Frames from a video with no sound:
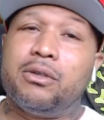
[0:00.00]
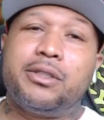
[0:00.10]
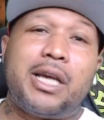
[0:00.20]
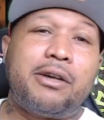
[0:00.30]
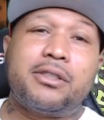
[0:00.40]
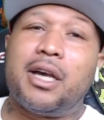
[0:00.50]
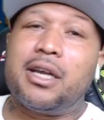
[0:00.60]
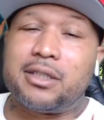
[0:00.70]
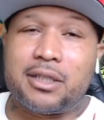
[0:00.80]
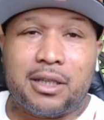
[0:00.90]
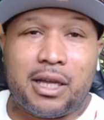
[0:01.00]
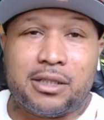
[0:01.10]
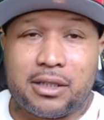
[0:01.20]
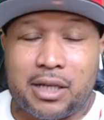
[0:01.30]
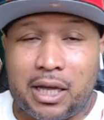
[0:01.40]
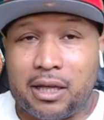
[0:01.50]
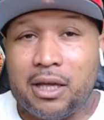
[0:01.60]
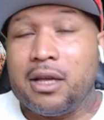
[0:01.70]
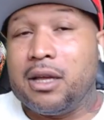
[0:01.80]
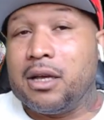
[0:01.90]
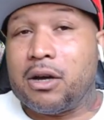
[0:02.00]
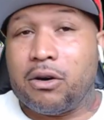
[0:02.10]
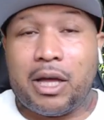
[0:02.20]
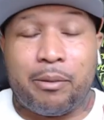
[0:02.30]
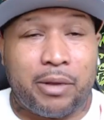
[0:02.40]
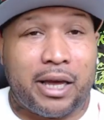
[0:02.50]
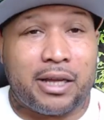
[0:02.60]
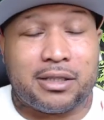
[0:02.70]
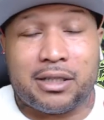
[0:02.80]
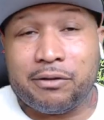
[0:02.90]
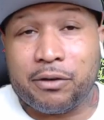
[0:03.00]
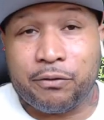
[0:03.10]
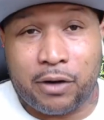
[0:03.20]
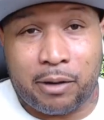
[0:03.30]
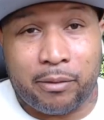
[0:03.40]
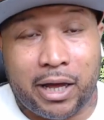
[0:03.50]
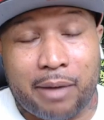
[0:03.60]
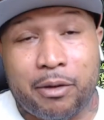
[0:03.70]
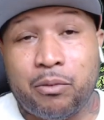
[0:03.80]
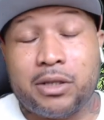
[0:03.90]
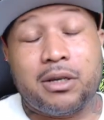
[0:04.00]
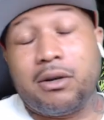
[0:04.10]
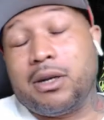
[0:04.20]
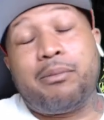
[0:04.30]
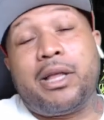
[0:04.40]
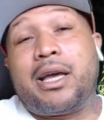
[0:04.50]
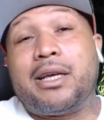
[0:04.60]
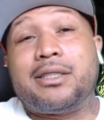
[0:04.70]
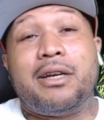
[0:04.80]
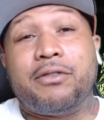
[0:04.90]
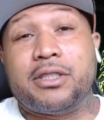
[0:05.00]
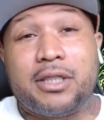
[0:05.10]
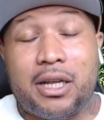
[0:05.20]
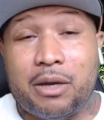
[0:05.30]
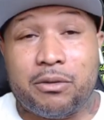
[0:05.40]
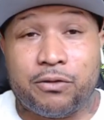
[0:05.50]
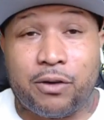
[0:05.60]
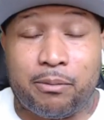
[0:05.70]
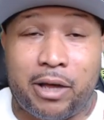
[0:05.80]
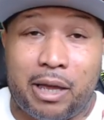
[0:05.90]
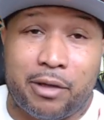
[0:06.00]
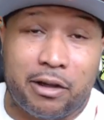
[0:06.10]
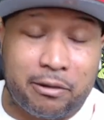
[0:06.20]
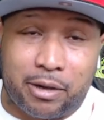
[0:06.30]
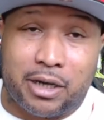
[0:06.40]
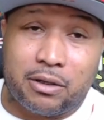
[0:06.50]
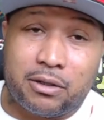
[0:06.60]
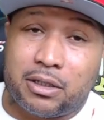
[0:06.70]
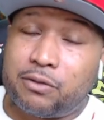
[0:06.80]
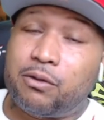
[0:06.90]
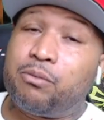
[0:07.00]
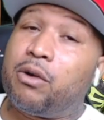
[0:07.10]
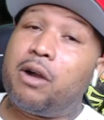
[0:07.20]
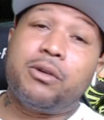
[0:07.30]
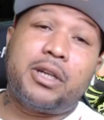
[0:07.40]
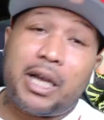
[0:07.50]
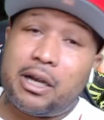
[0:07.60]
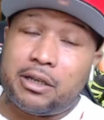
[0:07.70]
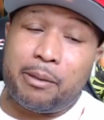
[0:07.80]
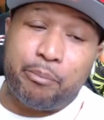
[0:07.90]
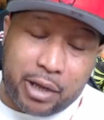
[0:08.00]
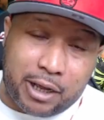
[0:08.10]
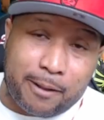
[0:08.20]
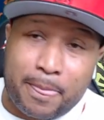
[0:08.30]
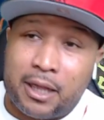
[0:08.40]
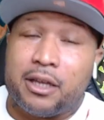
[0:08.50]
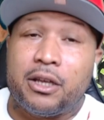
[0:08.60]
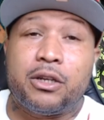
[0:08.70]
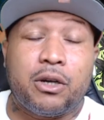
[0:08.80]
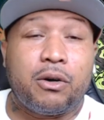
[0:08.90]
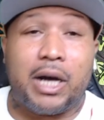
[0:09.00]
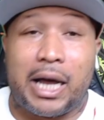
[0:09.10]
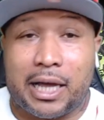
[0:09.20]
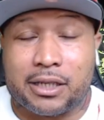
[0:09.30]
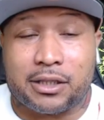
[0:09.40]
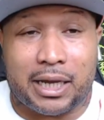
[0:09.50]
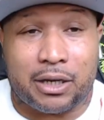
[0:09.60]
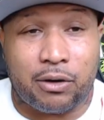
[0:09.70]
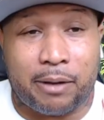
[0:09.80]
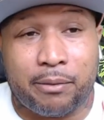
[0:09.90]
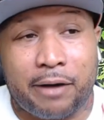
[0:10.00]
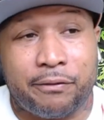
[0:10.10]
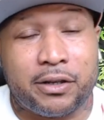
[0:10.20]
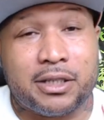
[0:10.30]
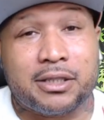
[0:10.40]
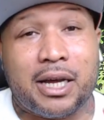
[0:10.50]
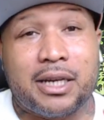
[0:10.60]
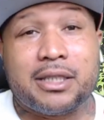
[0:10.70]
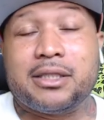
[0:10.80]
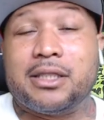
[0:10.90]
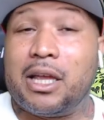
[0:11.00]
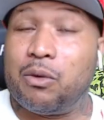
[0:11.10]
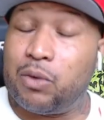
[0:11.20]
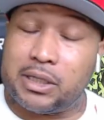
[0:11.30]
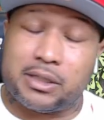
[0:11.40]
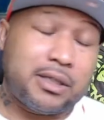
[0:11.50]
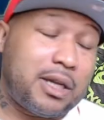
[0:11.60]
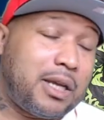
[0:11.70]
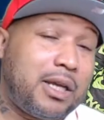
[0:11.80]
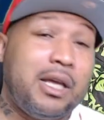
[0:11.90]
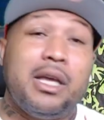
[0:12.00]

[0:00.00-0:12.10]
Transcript: Southside is a legend that Kodak Black isn't even from Miami, which Kodak Black has never said he was from Miami. Everybody know he's from Broward County, but you know I guess 808 Mafia decided to say what he said.